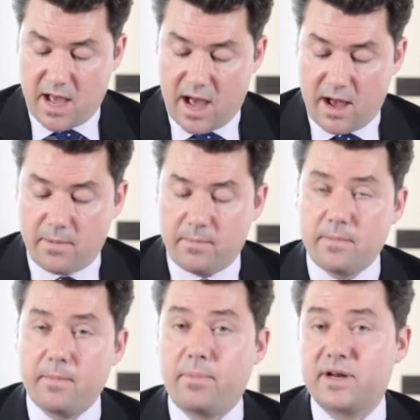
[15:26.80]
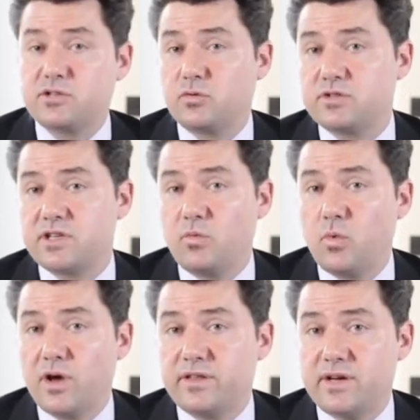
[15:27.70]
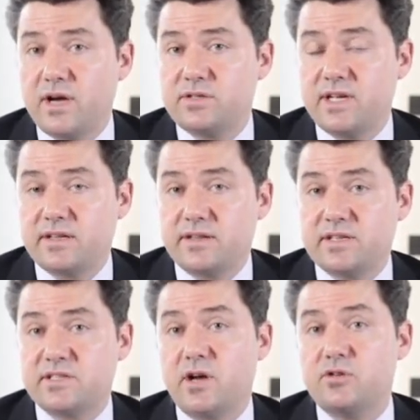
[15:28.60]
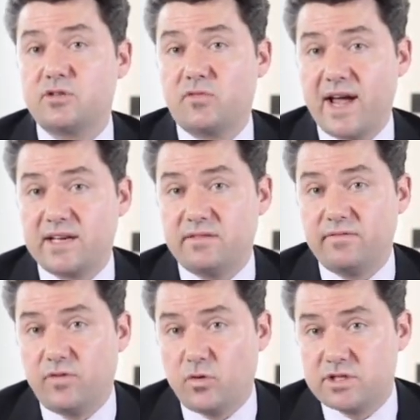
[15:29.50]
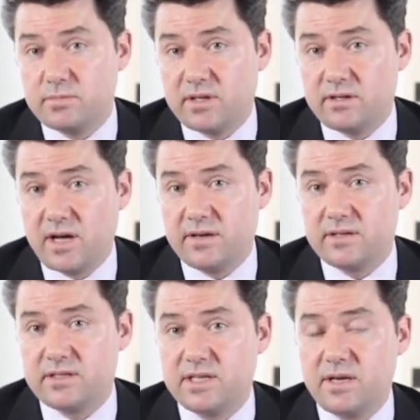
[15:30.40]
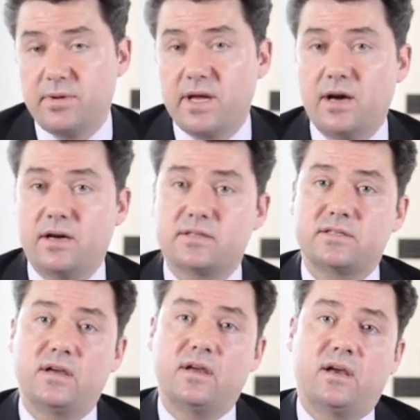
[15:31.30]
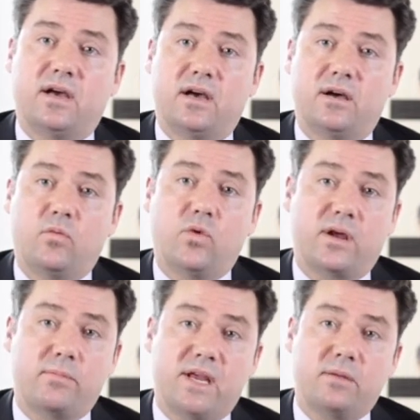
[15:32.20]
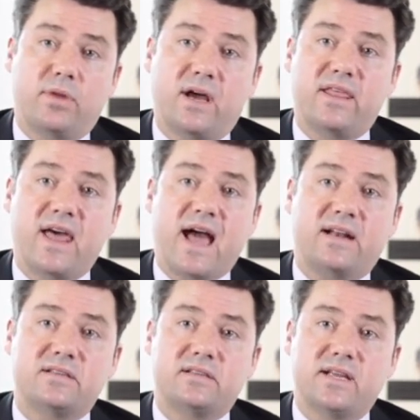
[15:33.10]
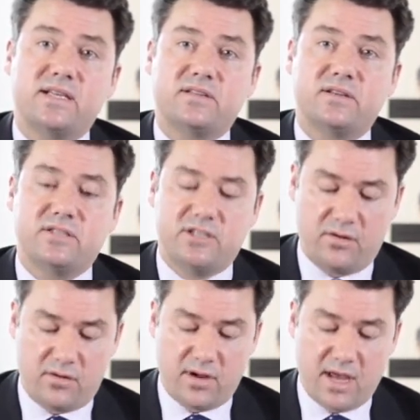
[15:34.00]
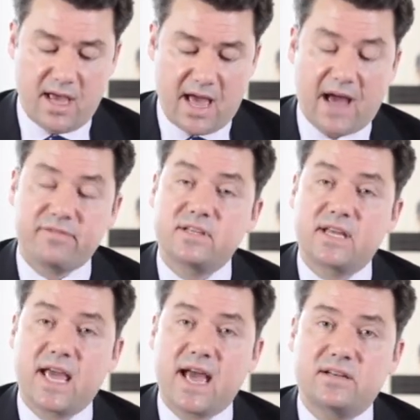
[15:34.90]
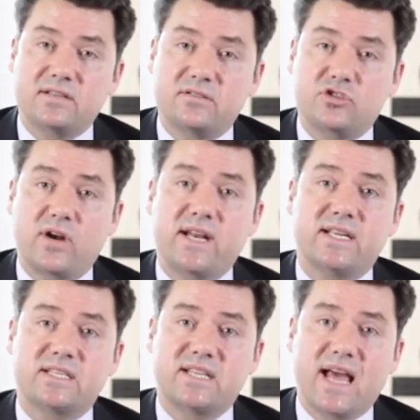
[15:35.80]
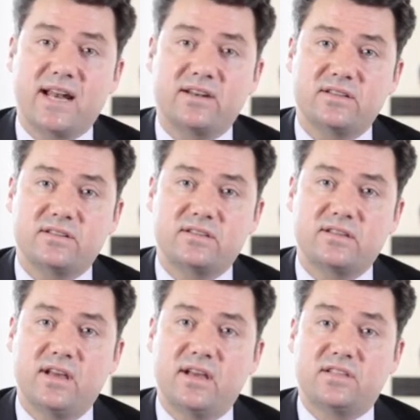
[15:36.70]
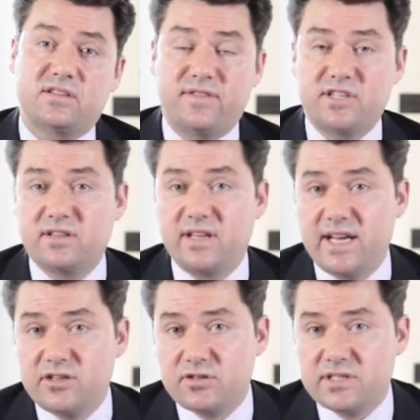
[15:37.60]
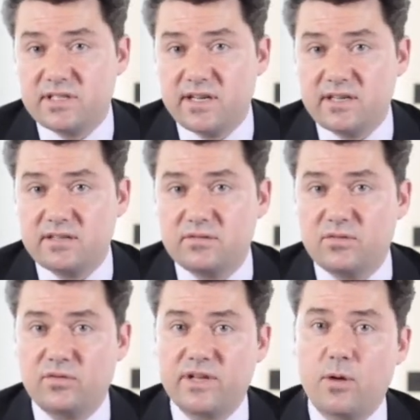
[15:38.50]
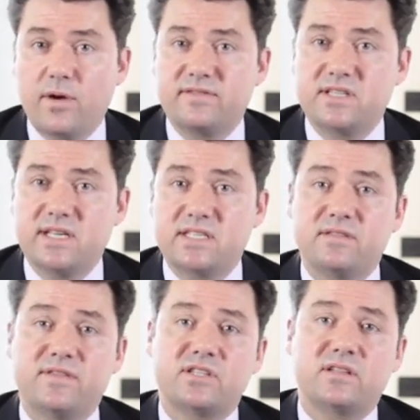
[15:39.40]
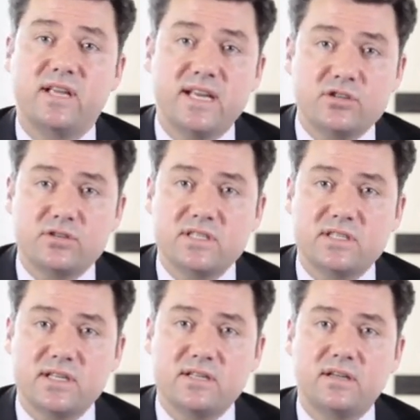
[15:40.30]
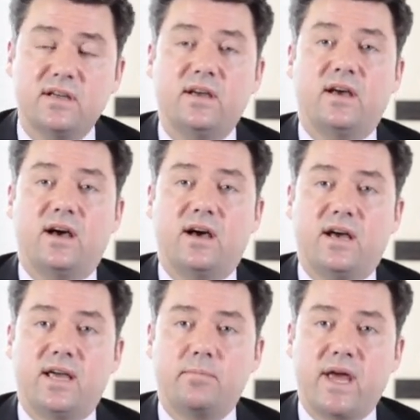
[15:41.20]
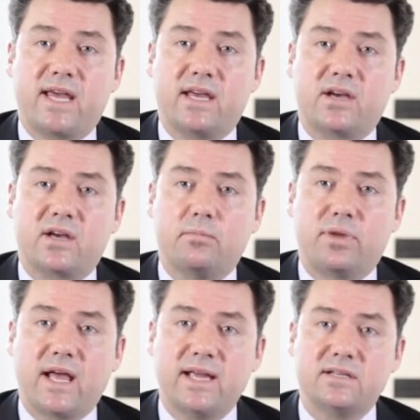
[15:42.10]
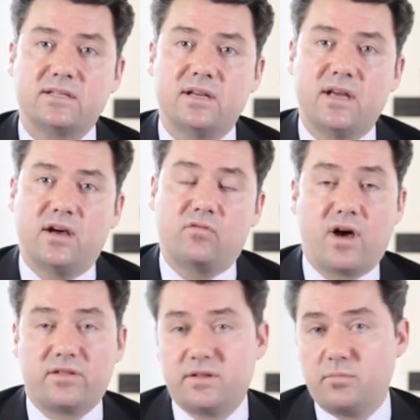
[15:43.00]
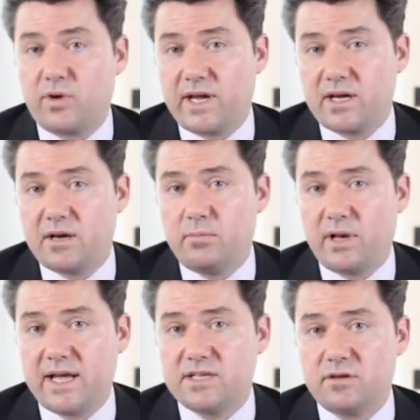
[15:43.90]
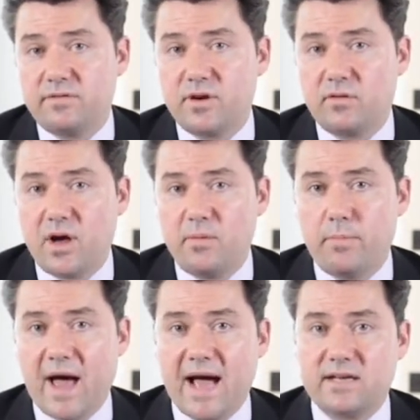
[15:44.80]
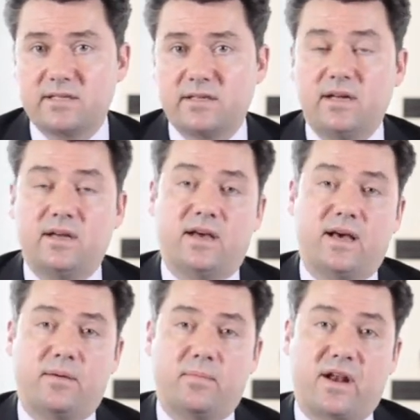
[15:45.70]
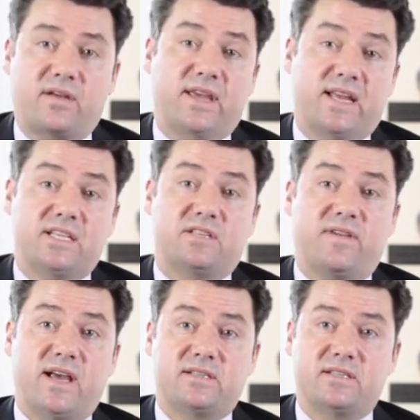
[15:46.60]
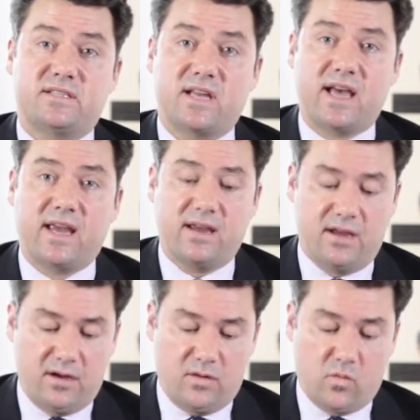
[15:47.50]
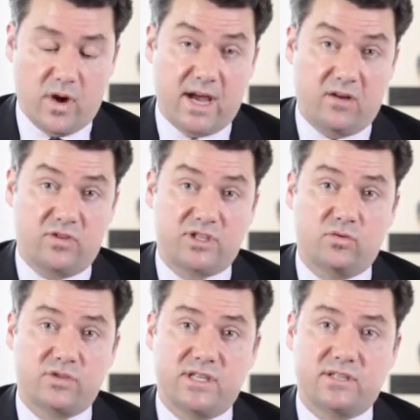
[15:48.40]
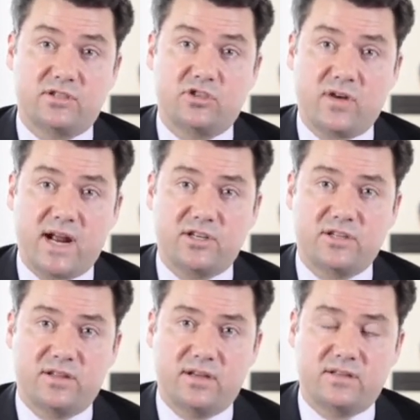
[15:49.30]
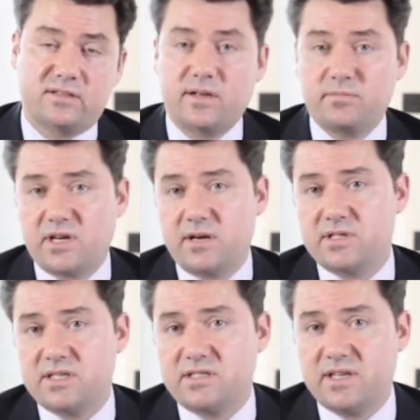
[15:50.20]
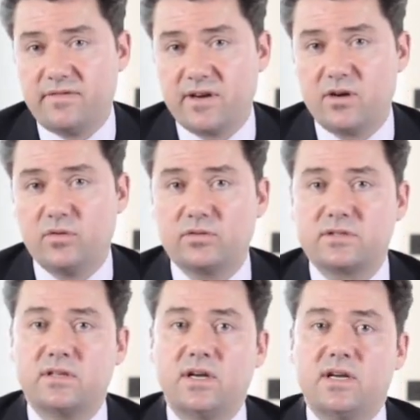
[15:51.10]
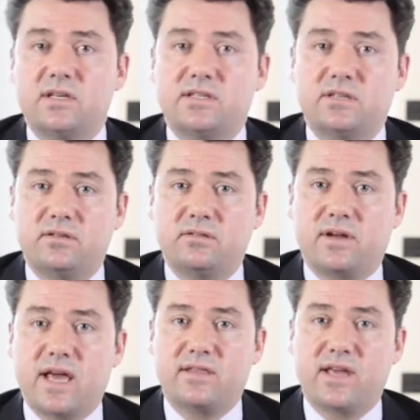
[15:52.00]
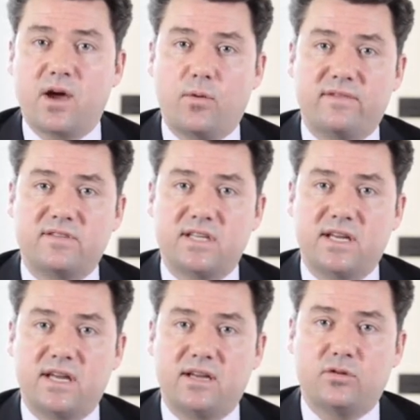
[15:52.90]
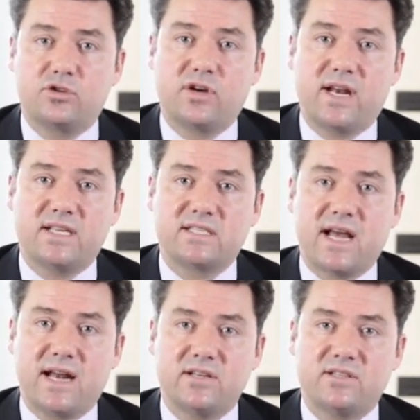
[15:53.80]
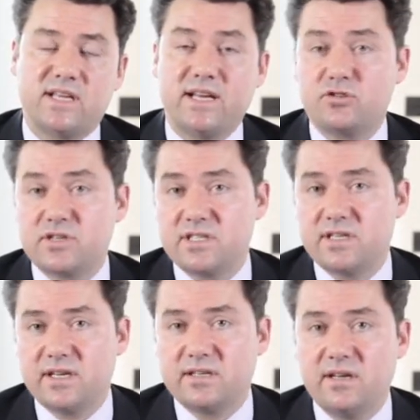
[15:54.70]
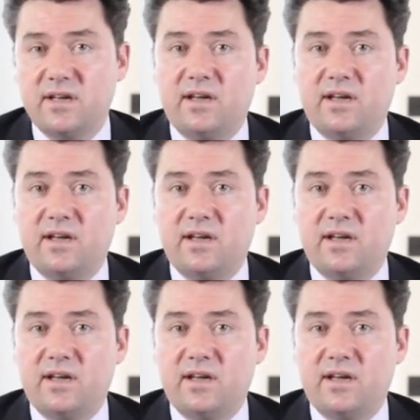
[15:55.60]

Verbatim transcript: Um, but it's also worth noting that there's no direct enforcement under the CPRs. Uh, what I mean by that is that you have to get trading standards sufficiently interested or the OFT sufficiently interested uh, in making a complaint rather than bringing a complaint off your own bat. Um, and I think it is fair to say where resources are stretched that sometimes it's difficult to get the OFT or trading standards interested